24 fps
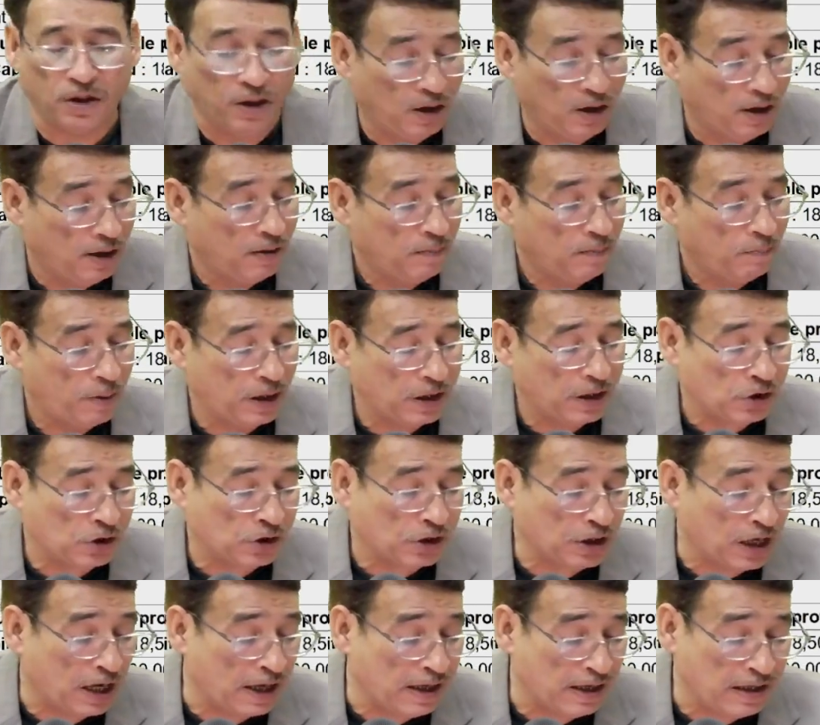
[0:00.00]
But
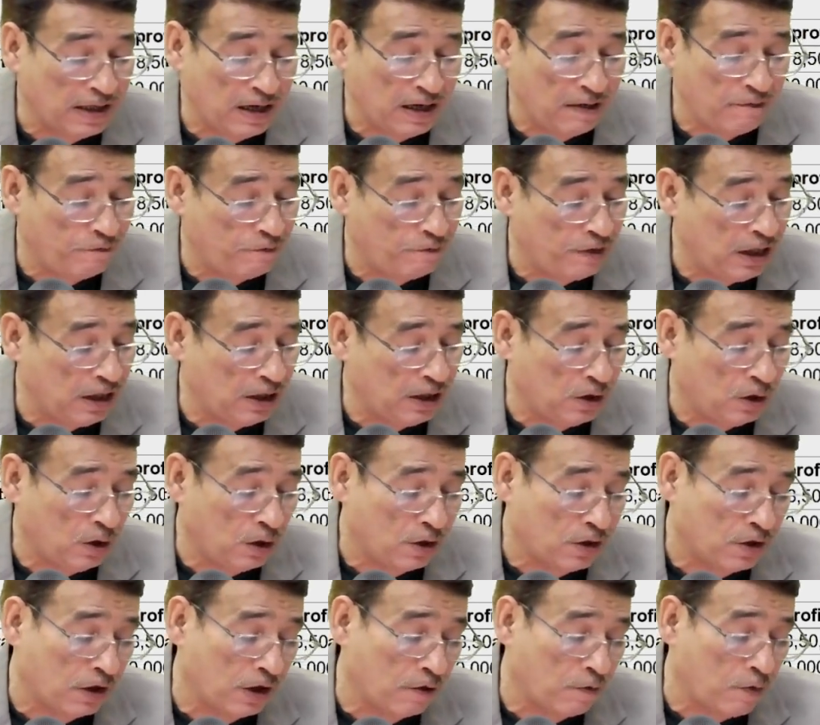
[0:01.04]
Shahira will not
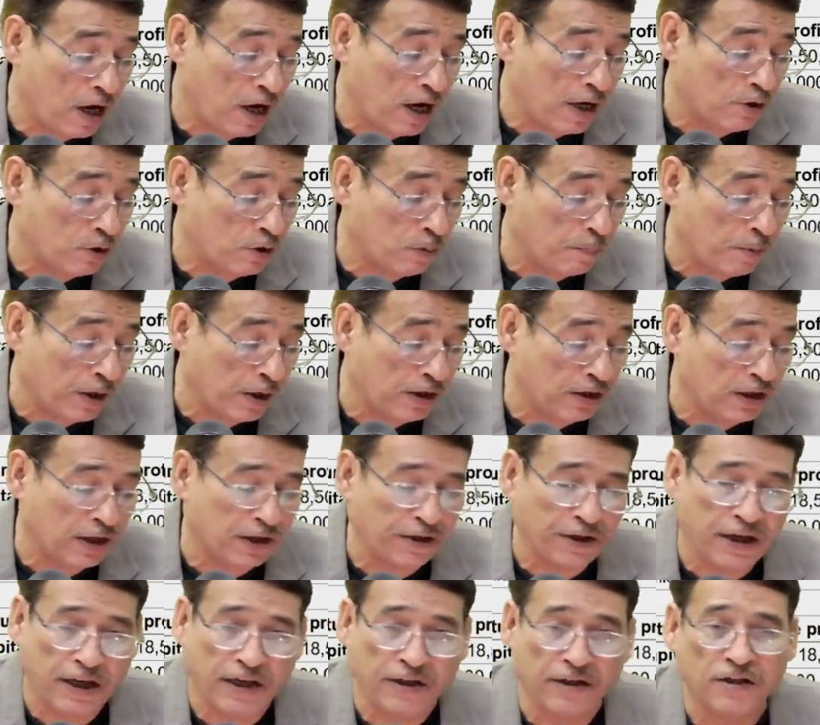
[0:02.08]
require to pay the
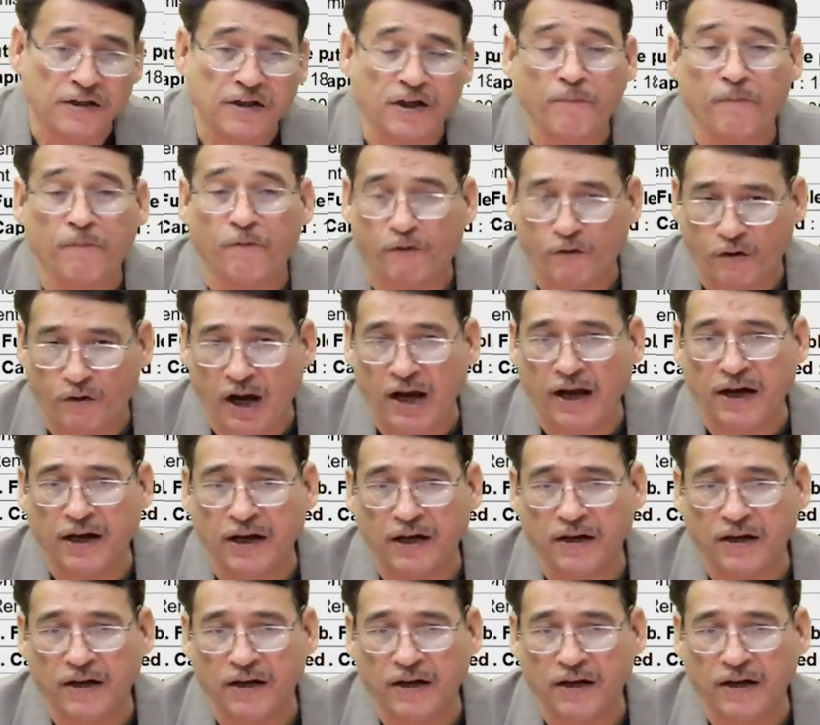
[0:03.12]
rent. Why?